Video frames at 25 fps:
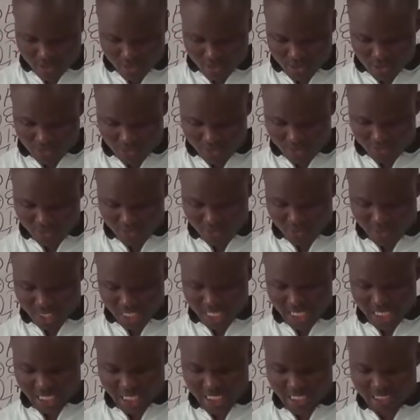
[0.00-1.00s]
of
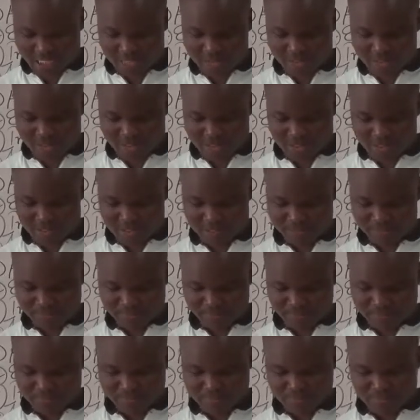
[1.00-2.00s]
engagement.
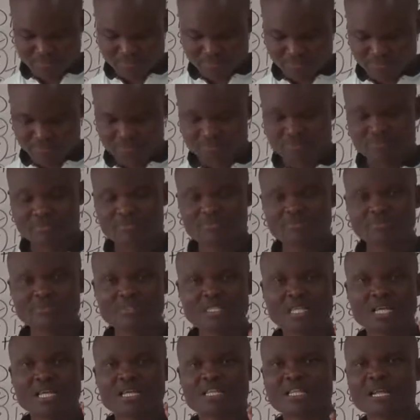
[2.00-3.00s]

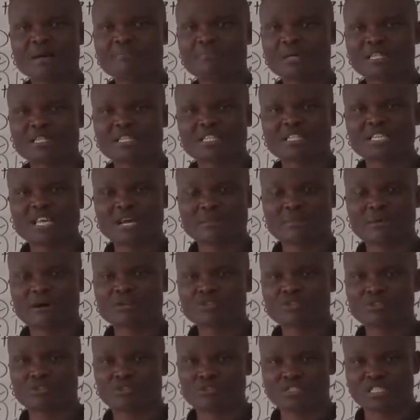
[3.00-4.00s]
Number three,
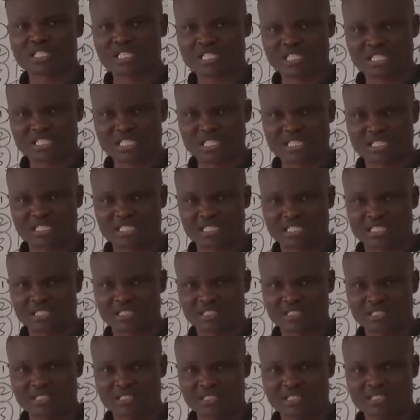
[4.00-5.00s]
about consistency.
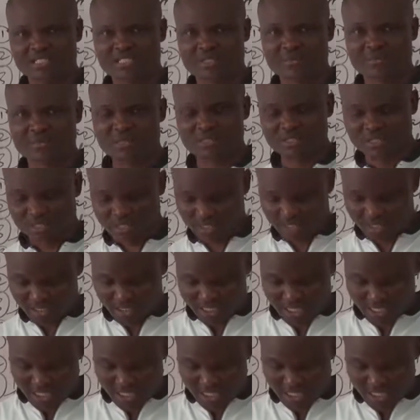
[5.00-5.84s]
It means